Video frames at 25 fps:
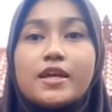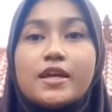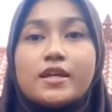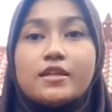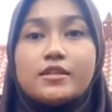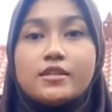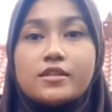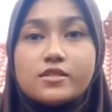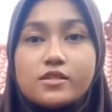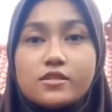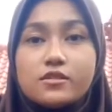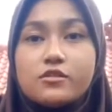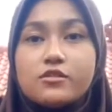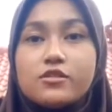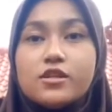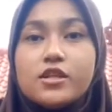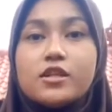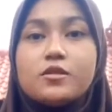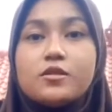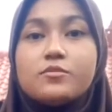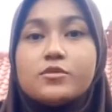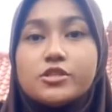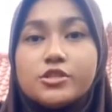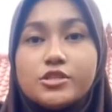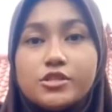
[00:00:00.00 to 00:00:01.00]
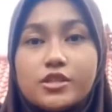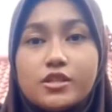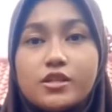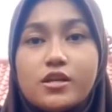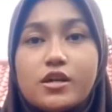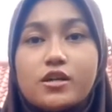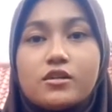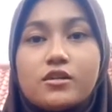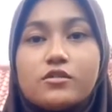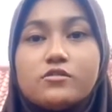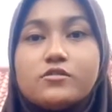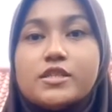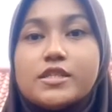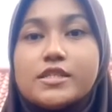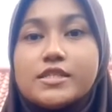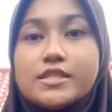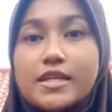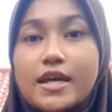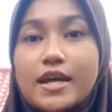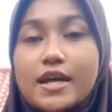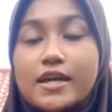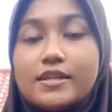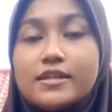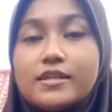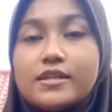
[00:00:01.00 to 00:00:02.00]
The circular motion around the
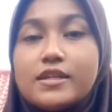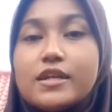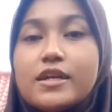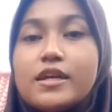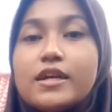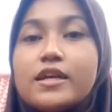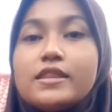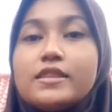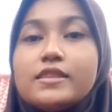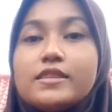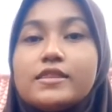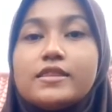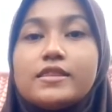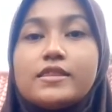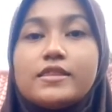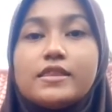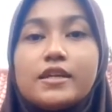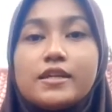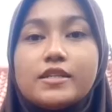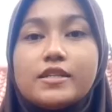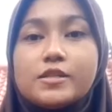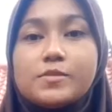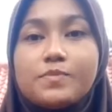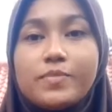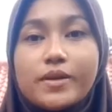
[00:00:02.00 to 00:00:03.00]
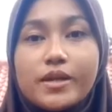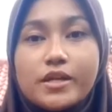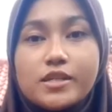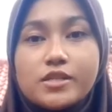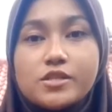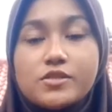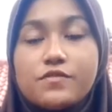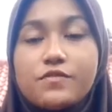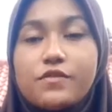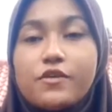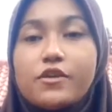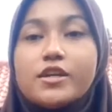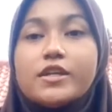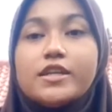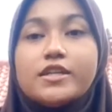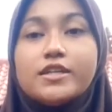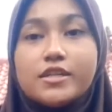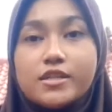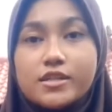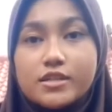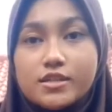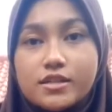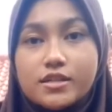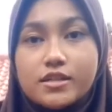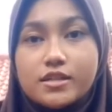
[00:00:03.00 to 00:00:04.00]
sun takes place for a
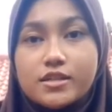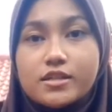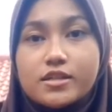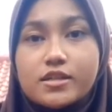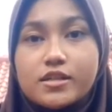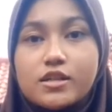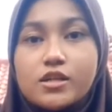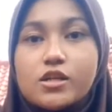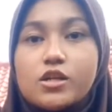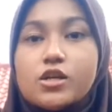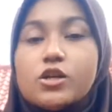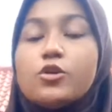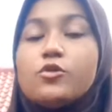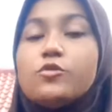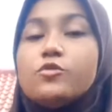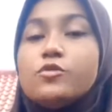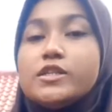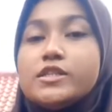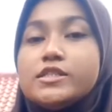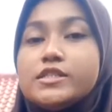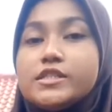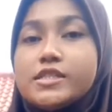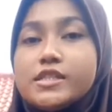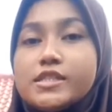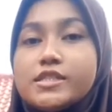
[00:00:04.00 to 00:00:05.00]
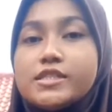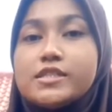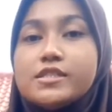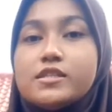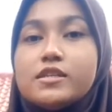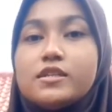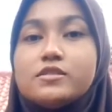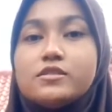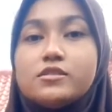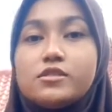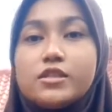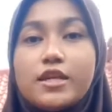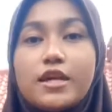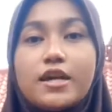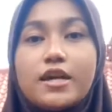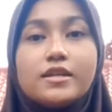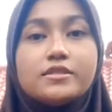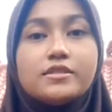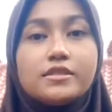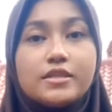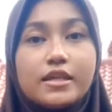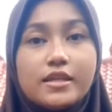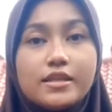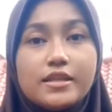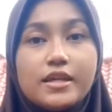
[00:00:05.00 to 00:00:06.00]
year, which is
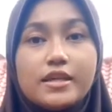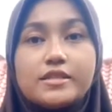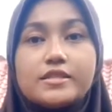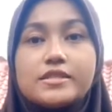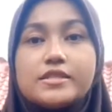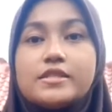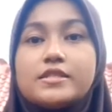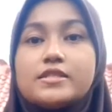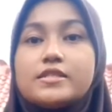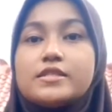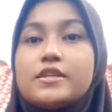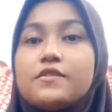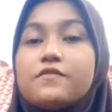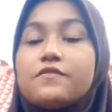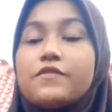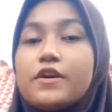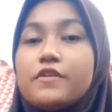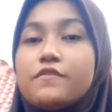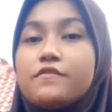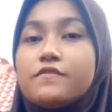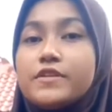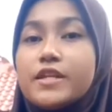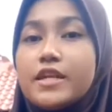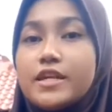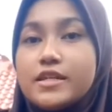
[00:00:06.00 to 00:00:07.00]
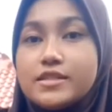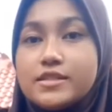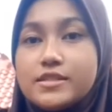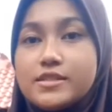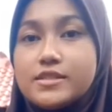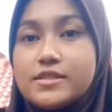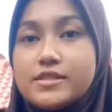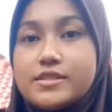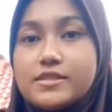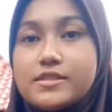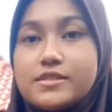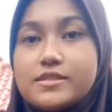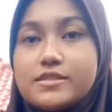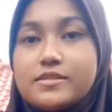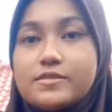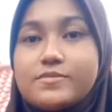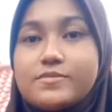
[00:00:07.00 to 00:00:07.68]
365 days.